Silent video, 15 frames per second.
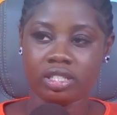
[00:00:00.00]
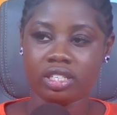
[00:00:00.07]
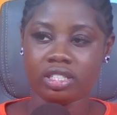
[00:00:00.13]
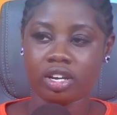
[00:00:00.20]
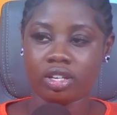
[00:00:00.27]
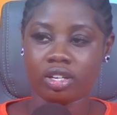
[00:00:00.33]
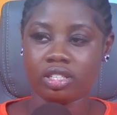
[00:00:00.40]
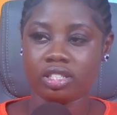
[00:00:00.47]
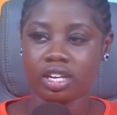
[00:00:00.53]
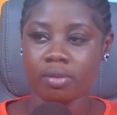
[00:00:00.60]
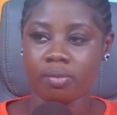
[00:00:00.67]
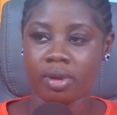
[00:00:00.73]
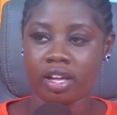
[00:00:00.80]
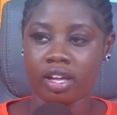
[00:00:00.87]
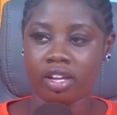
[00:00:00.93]
Teacher Ima,
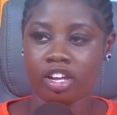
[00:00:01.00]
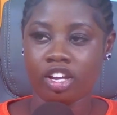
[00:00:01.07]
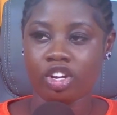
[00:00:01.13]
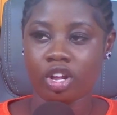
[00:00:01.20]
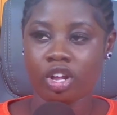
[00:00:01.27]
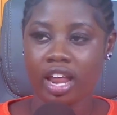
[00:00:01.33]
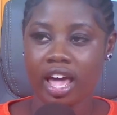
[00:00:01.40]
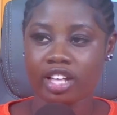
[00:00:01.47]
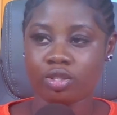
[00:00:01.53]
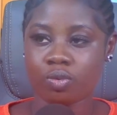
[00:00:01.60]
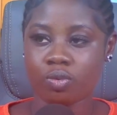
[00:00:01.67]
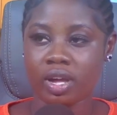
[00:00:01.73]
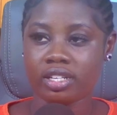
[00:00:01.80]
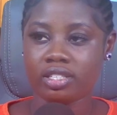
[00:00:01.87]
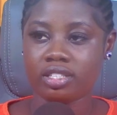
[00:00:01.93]
your last
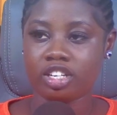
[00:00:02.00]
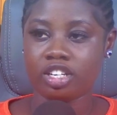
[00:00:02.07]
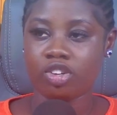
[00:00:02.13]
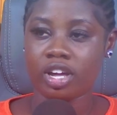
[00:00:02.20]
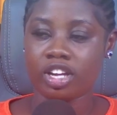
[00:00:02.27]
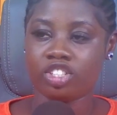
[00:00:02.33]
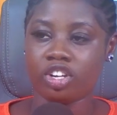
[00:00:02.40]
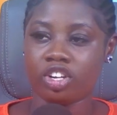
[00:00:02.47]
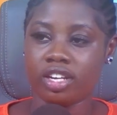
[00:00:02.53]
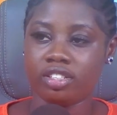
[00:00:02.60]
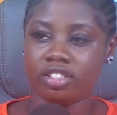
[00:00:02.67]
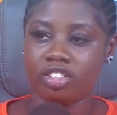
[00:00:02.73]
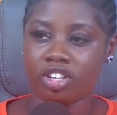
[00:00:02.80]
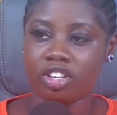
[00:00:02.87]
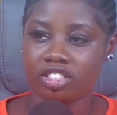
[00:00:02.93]
words. Did you enjoy
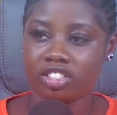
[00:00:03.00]
the show?